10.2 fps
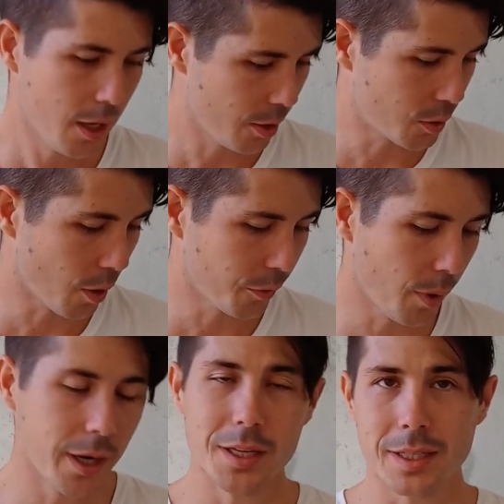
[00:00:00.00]
The 12th
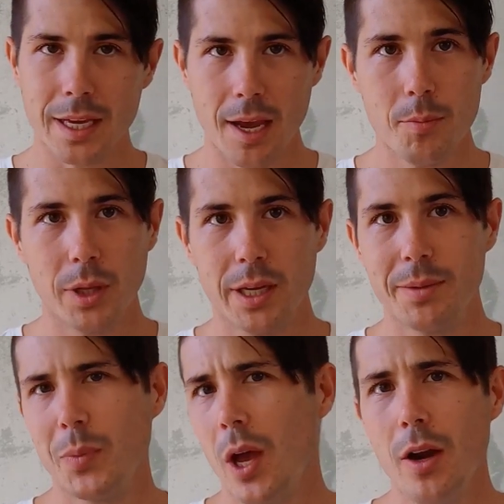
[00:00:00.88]
one is
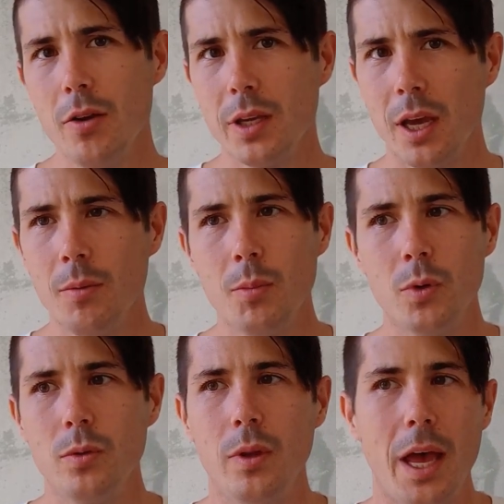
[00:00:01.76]
gambling. I don't
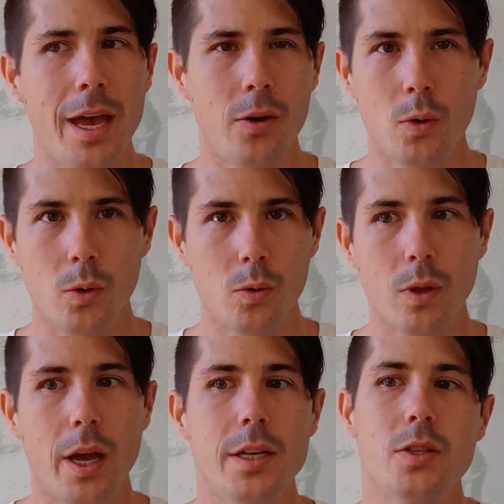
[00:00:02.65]
gamble at
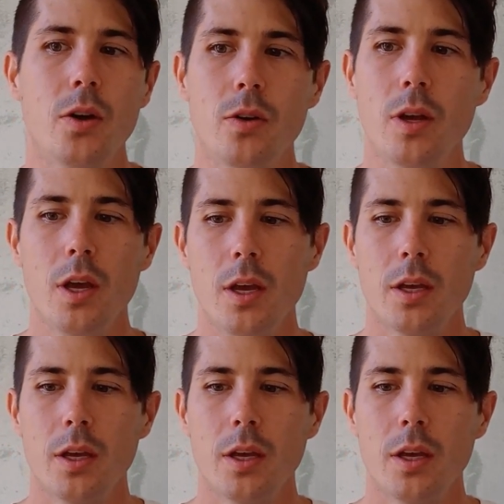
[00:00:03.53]
all. I don't